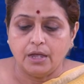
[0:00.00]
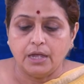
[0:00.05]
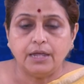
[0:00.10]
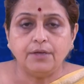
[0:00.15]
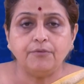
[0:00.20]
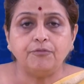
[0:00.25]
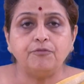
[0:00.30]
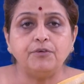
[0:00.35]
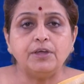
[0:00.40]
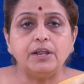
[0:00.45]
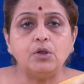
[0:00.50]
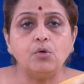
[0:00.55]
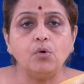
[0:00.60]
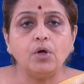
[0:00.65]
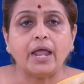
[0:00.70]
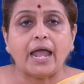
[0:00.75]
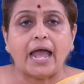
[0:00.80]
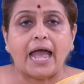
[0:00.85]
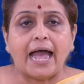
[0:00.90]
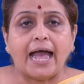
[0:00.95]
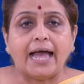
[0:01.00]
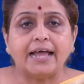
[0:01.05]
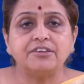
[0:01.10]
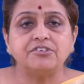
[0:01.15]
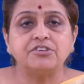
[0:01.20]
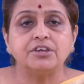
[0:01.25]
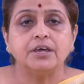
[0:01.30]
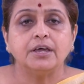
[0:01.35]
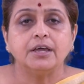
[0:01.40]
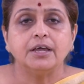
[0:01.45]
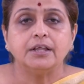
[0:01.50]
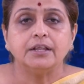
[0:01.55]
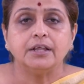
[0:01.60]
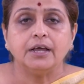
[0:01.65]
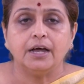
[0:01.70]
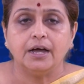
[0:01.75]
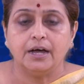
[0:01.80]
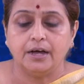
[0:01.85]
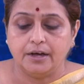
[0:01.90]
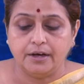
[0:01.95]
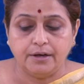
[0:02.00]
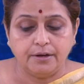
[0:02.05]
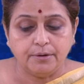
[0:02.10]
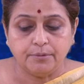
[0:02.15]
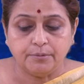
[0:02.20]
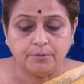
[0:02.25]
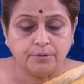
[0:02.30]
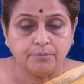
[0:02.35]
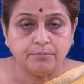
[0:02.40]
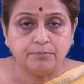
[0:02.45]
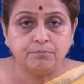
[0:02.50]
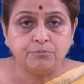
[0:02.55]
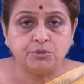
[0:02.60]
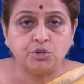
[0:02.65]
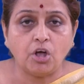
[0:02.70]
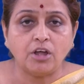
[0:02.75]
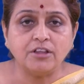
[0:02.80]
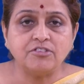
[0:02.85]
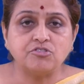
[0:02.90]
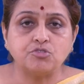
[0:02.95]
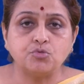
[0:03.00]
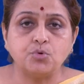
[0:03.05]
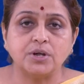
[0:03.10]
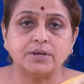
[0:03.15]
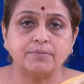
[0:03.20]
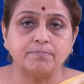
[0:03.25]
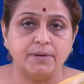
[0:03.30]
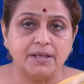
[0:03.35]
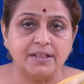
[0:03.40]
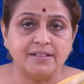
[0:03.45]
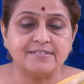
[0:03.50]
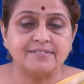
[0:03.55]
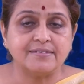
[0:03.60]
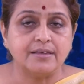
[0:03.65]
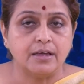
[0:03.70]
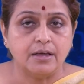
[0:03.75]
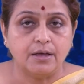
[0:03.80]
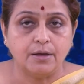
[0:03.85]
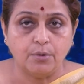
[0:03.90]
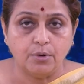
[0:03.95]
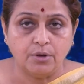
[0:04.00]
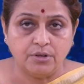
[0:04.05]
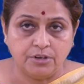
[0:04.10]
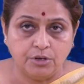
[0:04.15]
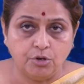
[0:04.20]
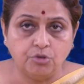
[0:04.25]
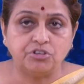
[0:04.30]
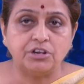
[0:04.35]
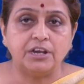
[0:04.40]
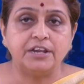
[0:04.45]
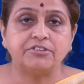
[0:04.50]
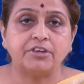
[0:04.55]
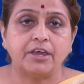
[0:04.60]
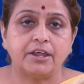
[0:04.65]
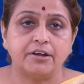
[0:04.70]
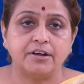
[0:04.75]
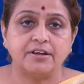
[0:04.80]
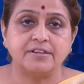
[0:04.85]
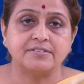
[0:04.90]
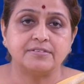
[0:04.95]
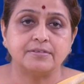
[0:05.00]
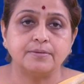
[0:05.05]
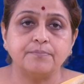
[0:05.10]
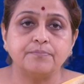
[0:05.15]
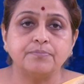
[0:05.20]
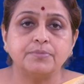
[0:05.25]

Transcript: If we look at John Stuart Mill's utilitarianism,